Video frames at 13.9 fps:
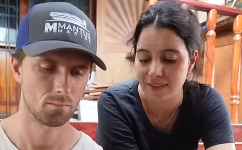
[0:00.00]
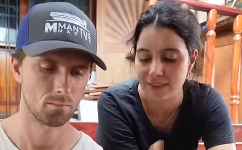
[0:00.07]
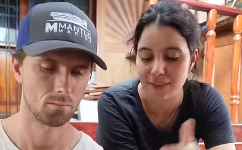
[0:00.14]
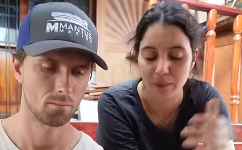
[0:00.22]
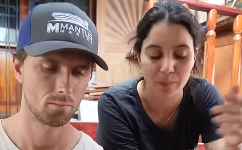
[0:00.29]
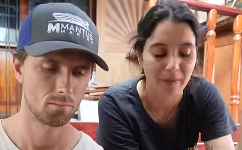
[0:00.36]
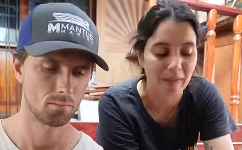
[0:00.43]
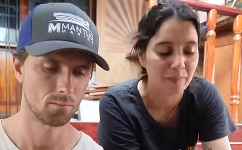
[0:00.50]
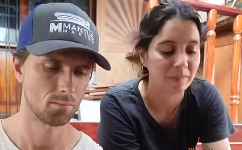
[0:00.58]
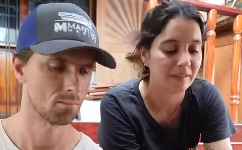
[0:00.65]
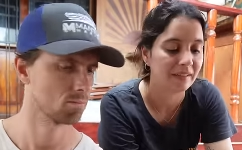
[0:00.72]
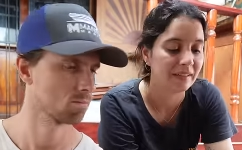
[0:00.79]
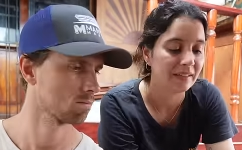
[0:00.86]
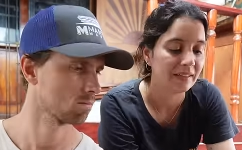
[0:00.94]
Speaker 1: little
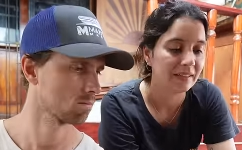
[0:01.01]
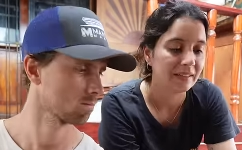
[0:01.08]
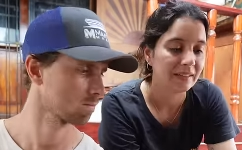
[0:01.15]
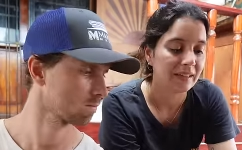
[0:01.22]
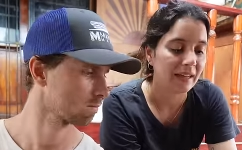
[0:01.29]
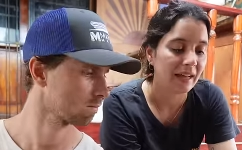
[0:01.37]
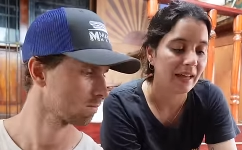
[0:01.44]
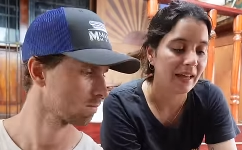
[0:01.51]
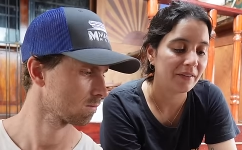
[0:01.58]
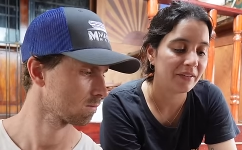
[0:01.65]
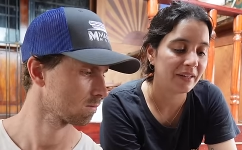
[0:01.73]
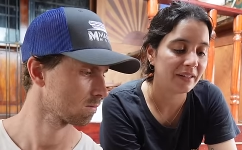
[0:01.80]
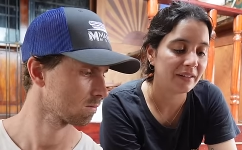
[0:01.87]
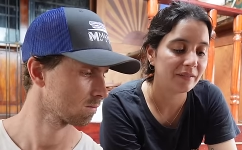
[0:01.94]
paper. I
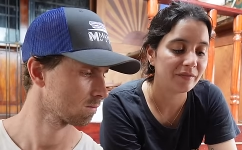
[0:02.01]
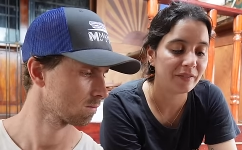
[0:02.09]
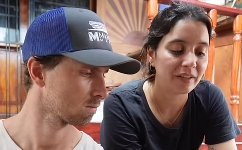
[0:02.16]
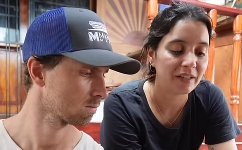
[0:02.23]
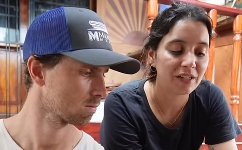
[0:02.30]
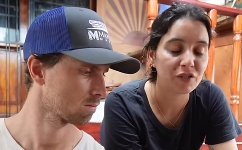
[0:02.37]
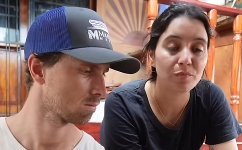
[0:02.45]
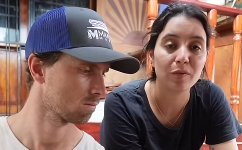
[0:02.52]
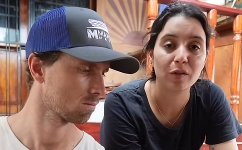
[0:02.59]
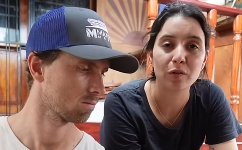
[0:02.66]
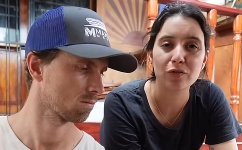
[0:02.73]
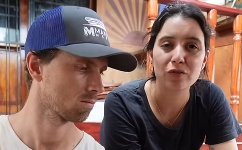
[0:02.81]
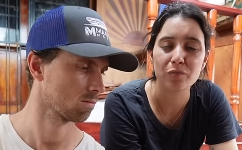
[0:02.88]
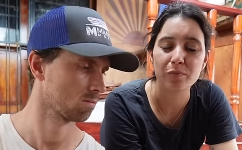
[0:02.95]
have here finished
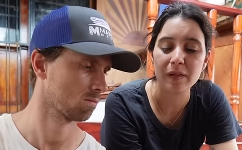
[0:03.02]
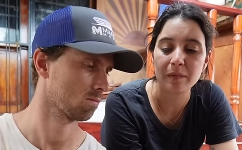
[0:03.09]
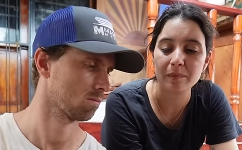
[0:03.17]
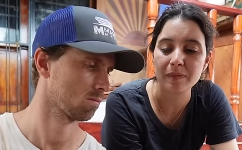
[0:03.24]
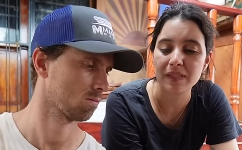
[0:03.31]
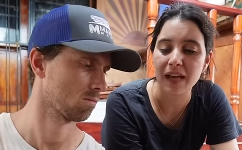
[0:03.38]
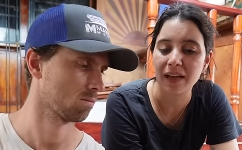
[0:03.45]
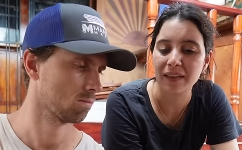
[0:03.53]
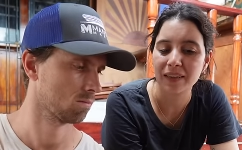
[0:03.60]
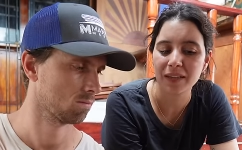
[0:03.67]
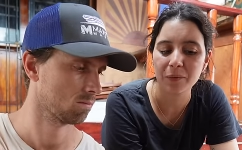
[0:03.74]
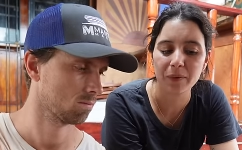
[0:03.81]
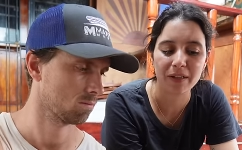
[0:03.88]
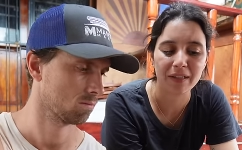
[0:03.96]
bilge pumps. I
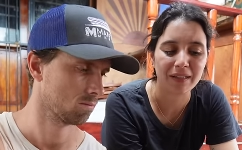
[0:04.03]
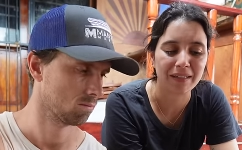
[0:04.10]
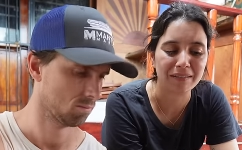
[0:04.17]
think we are